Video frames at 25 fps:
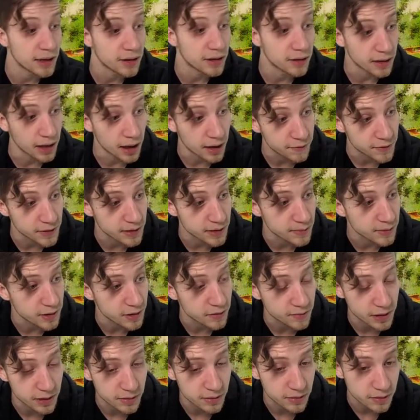I love C++,
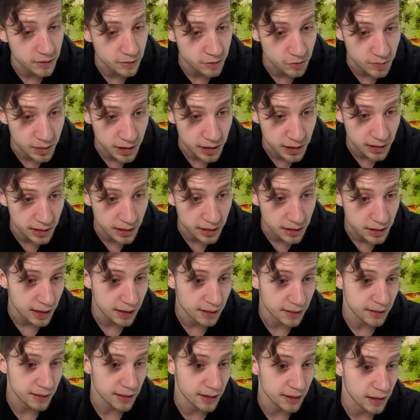just to be clear. I
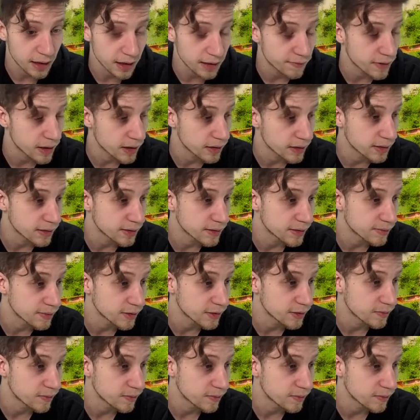really like writing C++,